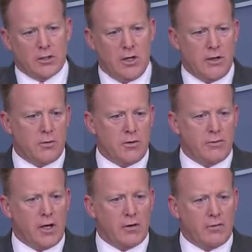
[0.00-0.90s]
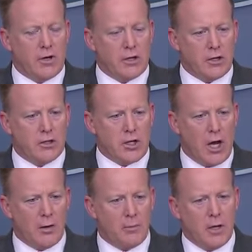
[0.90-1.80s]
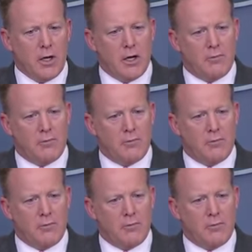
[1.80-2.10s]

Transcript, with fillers: So I think we've done a fairly good job